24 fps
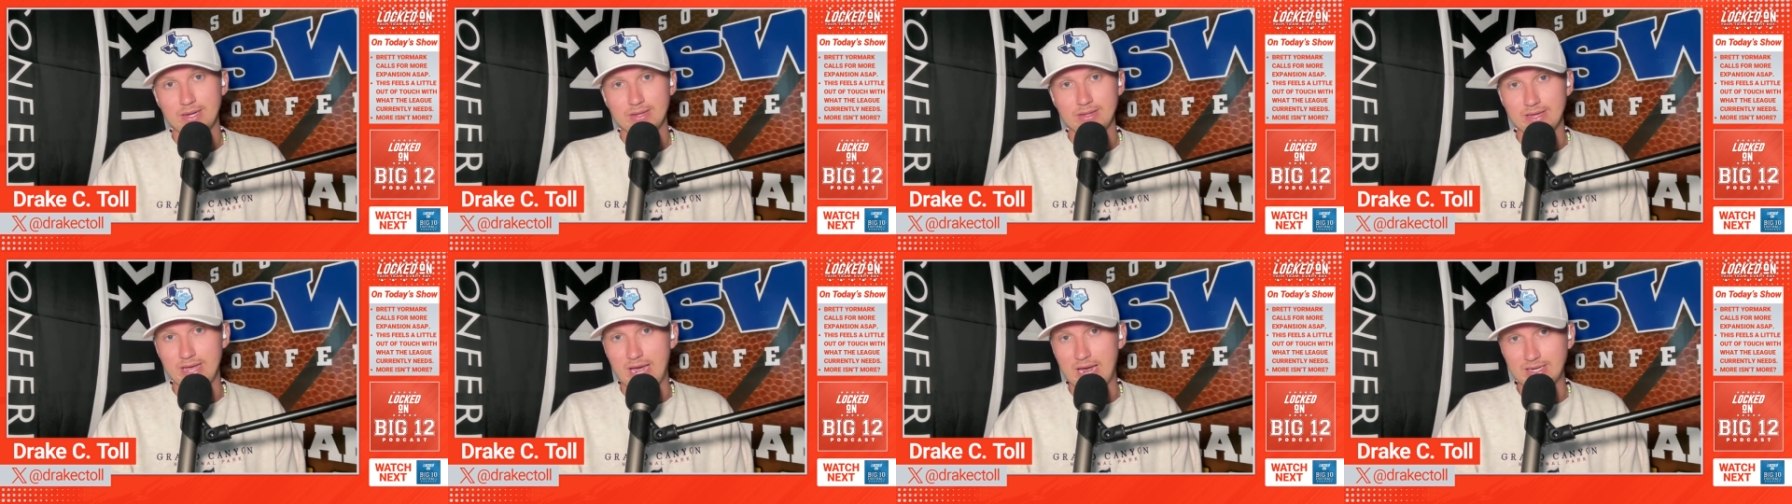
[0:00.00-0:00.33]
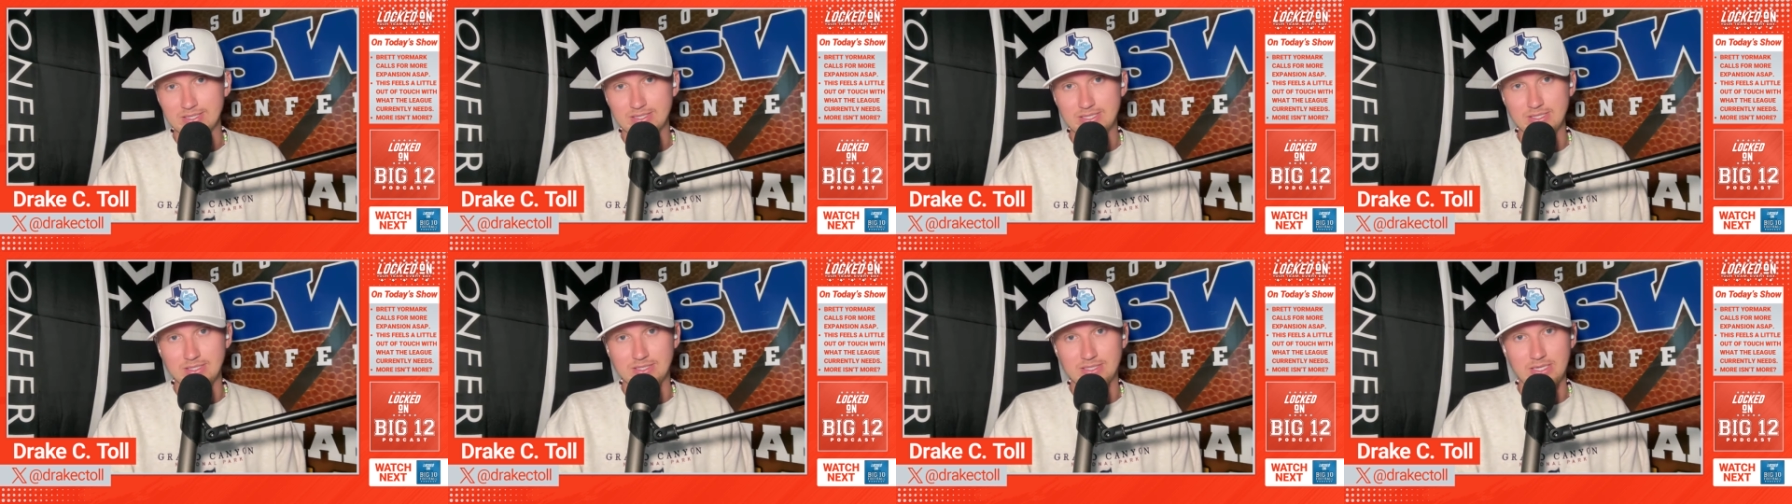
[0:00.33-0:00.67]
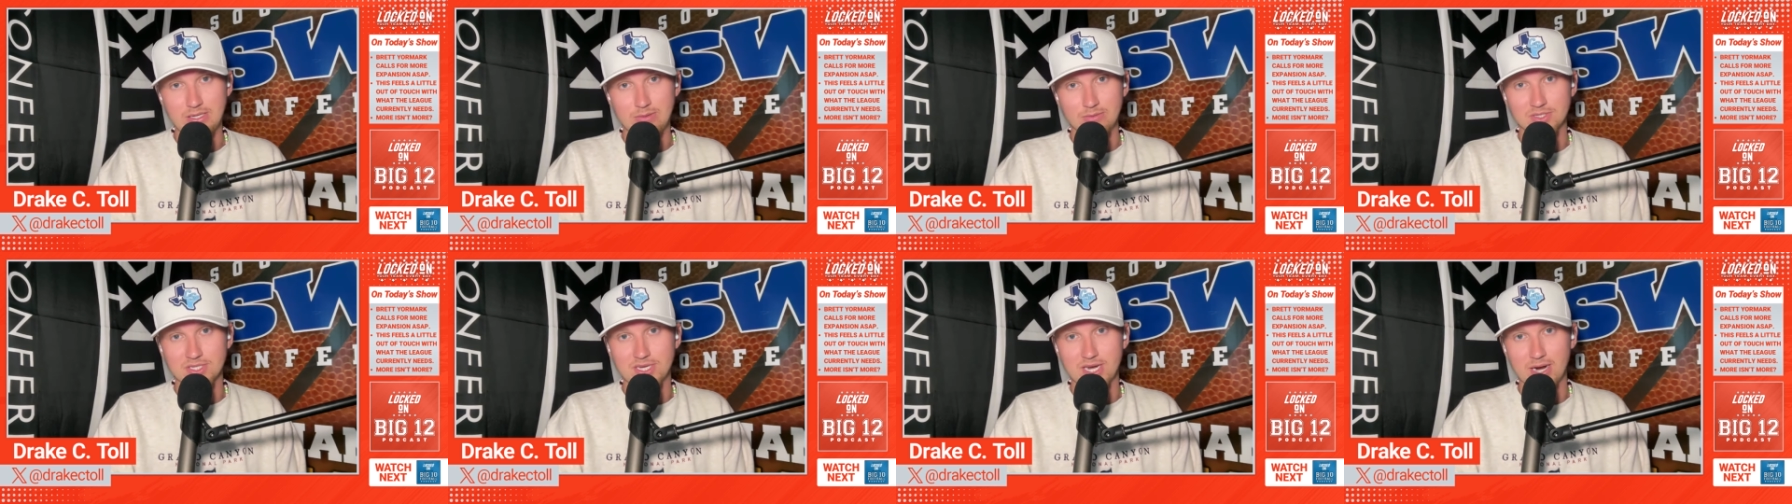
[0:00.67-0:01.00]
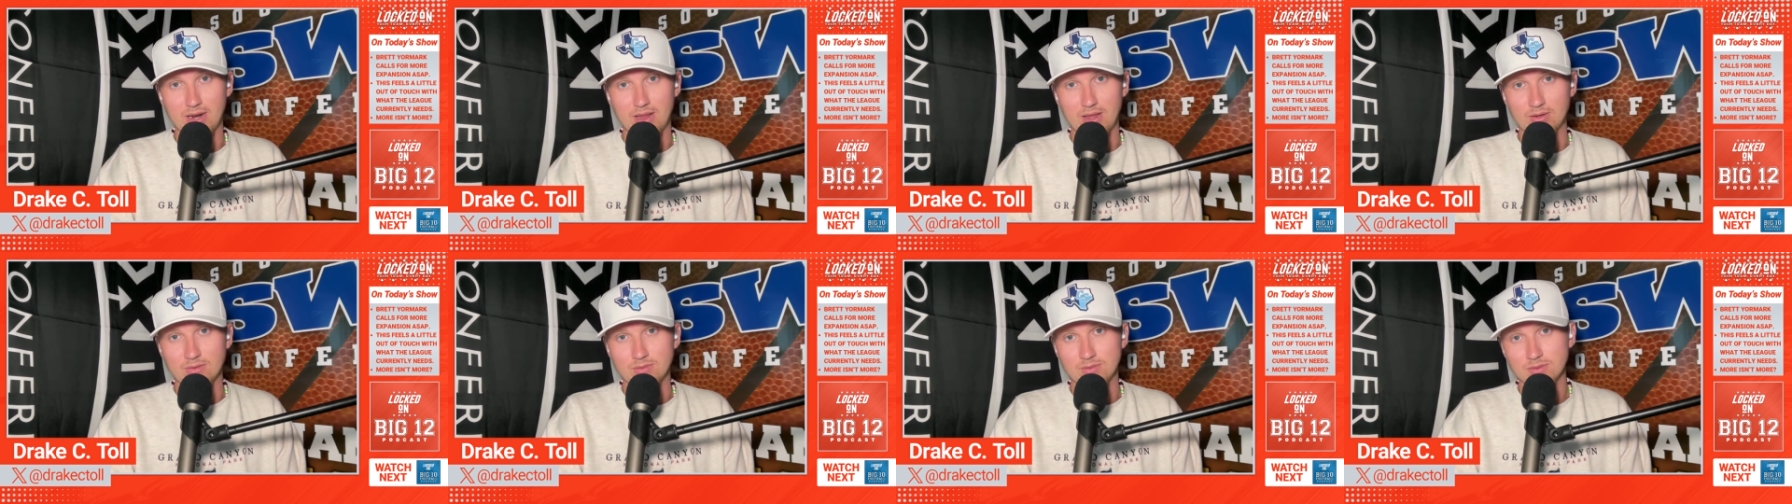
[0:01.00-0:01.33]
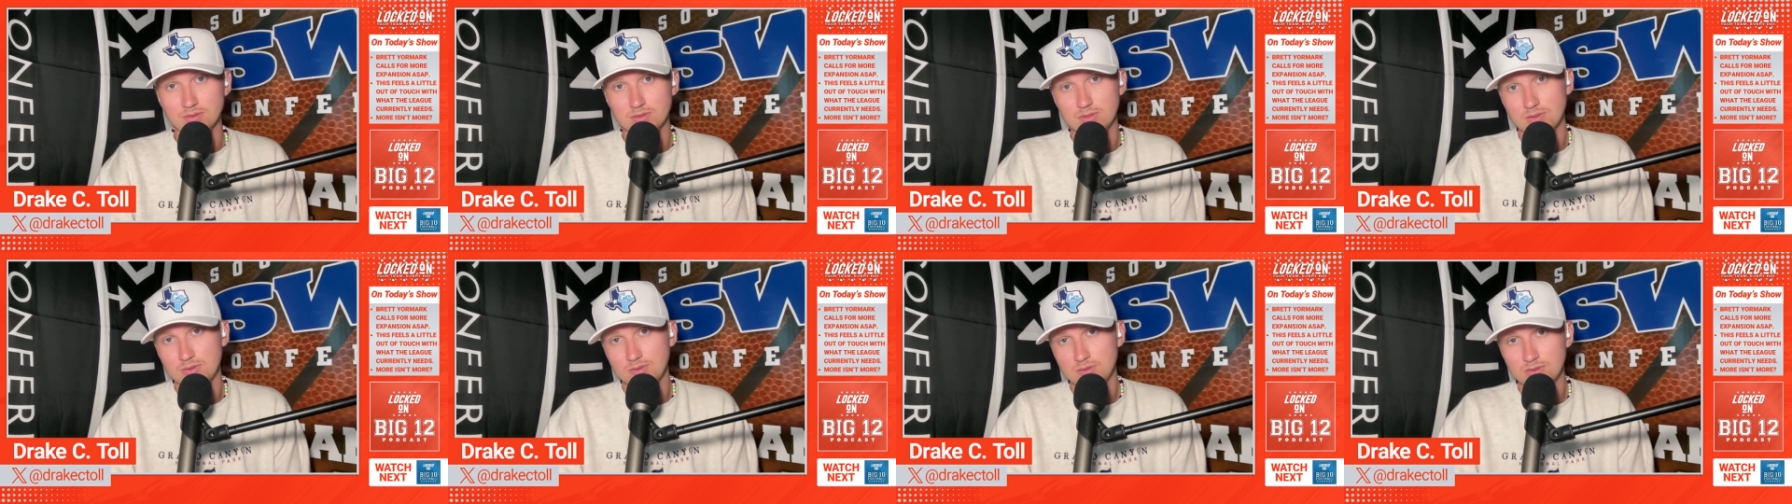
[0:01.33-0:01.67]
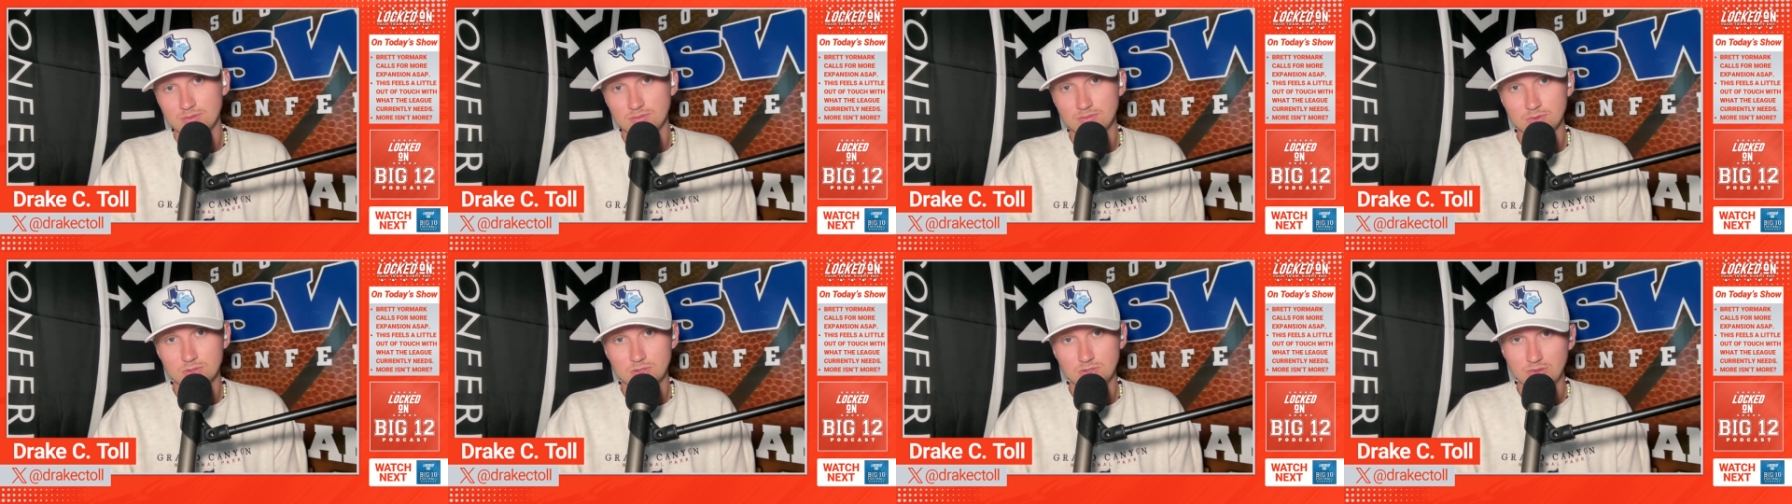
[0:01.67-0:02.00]
The ACC was kind of like, uh,
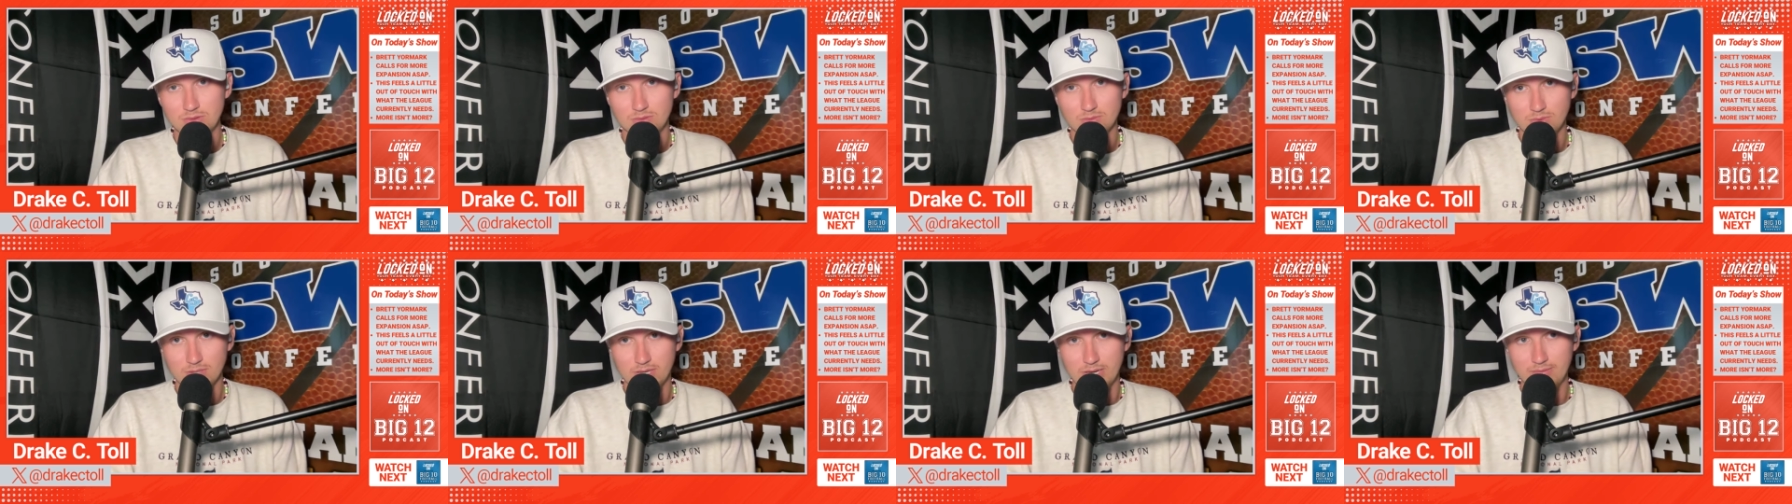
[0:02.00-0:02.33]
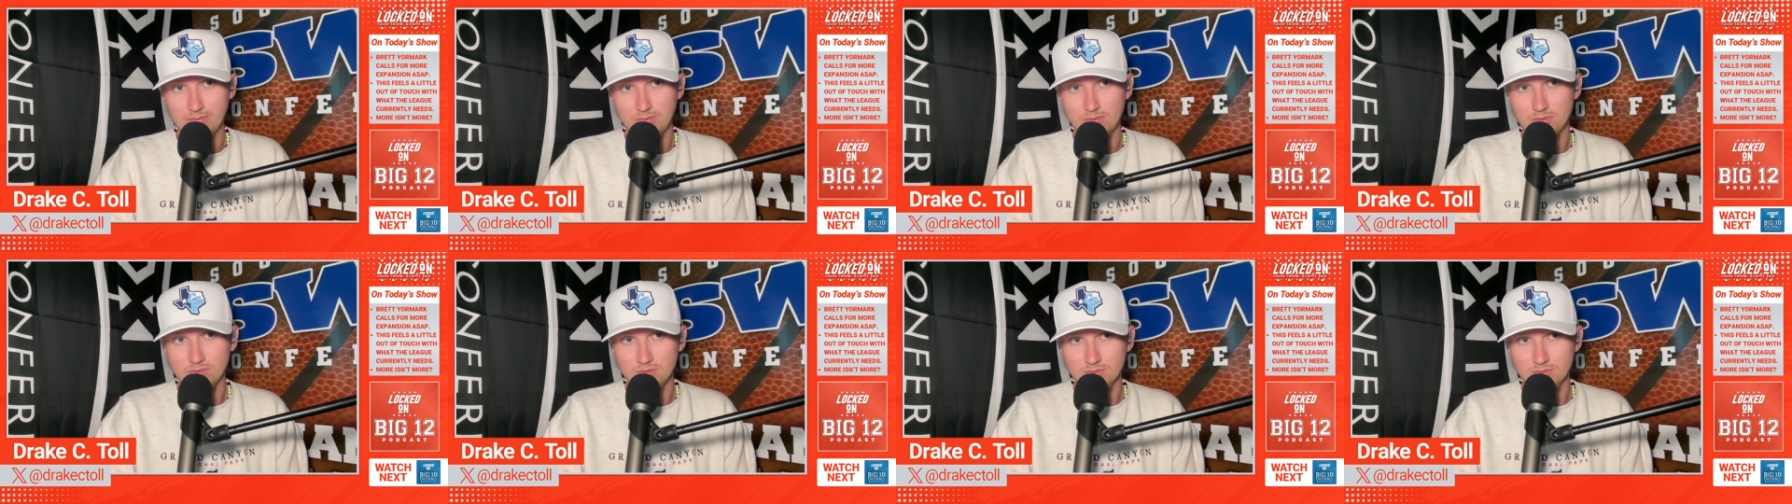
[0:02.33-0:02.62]
sure, whatever,